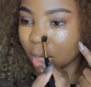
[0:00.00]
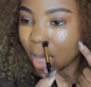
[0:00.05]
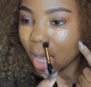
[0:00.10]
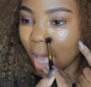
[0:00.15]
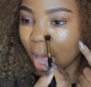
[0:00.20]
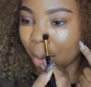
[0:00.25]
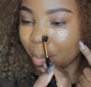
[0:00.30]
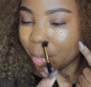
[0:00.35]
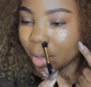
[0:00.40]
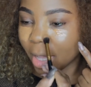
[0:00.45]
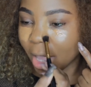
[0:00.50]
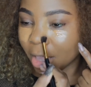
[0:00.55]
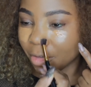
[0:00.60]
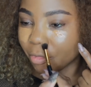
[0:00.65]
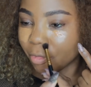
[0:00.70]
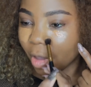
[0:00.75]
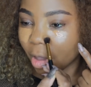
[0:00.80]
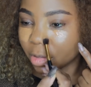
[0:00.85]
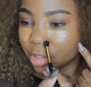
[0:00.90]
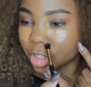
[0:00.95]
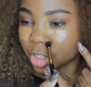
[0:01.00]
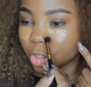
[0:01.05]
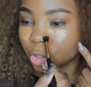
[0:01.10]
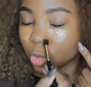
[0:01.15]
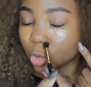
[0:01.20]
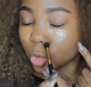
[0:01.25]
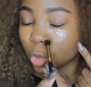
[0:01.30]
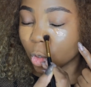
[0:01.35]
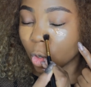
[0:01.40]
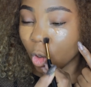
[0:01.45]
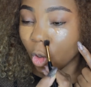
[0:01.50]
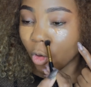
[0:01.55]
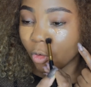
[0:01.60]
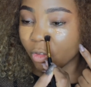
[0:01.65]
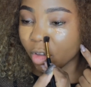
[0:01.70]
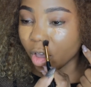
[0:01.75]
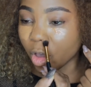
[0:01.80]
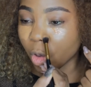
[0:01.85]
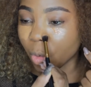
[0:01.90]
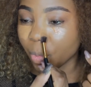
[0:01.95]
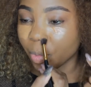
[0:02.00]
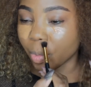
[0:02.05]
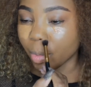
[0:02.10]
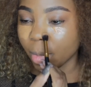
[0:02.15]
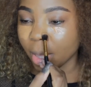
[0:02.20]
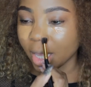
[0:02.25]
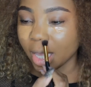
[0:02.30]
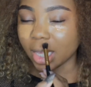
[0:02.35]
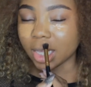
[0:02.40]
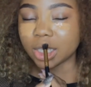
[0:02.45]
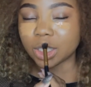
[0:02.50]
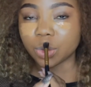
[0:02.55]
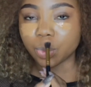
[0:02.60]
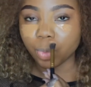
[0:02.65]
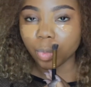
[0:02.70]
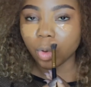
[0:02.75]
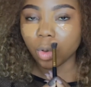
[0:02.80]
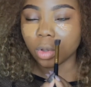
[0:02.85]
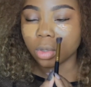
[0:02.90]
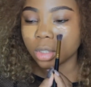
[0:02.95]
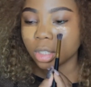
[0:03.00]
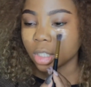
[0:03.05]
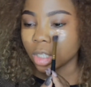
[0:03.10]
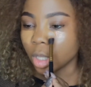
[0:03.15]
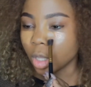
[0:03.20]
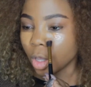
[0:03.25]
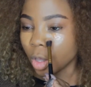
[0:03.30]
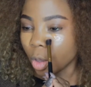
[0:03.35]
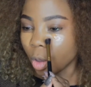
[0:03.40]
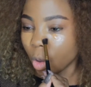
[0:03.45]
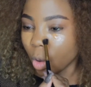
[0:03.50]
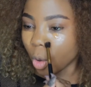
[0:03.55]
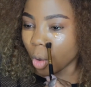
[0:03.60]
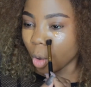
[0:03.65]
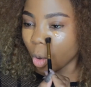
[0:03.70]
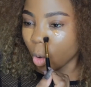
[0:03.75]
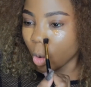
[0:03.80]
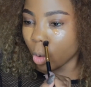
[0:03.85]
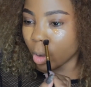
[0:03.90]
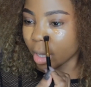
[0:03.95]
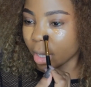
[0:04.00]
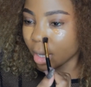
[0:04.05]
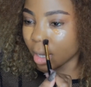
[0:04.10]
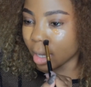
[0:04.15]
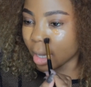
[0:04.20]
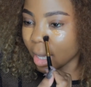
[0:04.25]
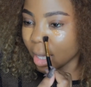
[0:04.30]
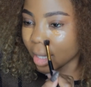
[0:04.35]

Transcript: applying foundation to cover up a spot or an